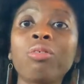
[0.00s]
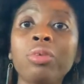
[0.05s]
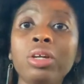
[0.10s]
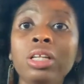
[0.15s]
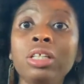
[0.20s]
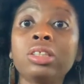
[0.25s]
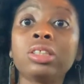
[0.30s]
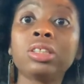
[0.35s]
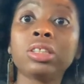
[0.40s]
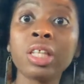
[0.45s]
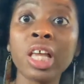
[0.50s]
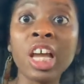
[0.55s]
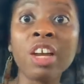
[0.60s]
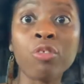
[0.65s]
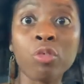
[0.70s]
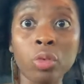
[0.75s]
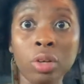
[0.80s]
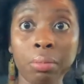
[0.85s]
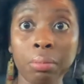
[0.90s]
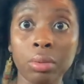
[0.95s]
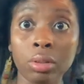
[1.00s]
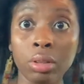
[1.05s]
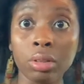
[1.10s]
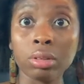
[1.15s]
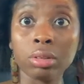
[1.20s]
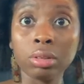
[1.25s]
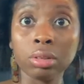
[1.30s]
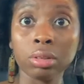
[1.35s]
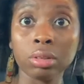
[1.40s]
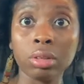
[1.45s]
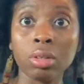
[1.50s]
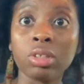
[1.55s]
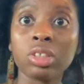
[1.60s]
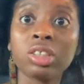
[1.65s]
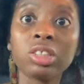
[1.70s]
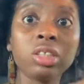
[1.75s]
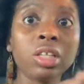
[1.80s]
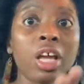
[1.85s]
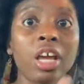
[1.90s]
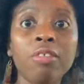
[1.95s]
reading slavery books,
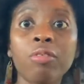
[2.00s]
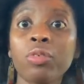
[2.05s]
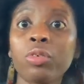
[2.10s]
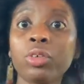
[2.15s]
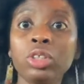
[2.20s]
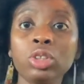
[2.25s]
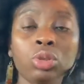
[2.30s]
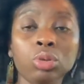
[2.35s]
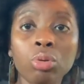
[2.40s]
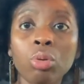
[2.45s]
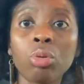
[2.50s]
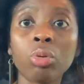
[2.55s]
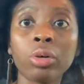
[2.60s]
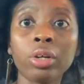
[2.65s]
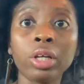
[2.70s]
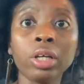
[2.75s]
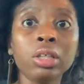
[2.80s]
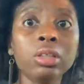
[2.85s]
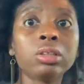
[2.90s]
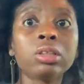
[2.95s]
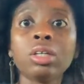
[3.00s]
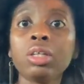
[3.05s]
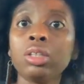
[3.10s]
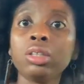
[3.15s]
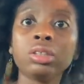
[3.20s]
slavery stories,